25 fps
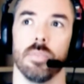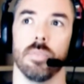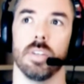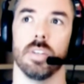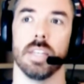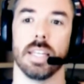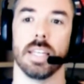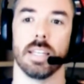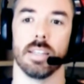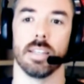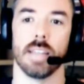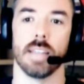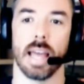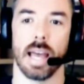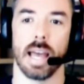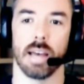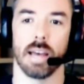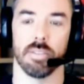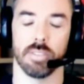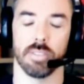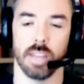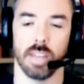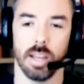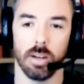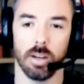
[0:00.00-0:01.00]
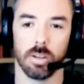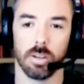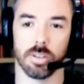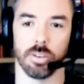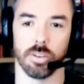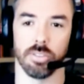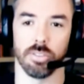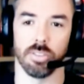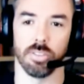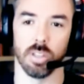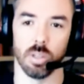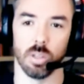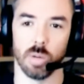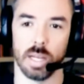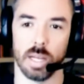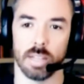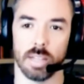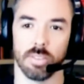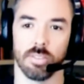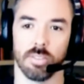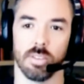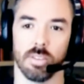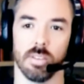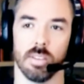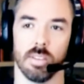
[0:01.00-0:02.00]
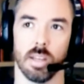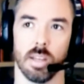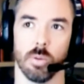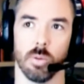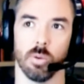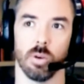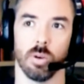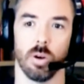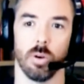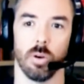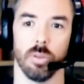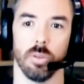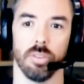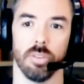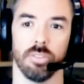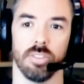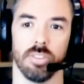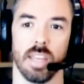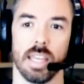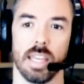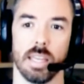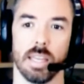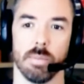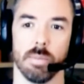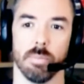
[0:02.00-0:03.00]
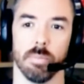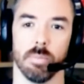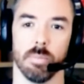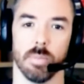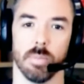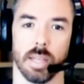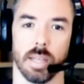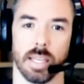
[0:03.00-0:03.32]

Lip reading: needed to have character silhouettes that were all the same,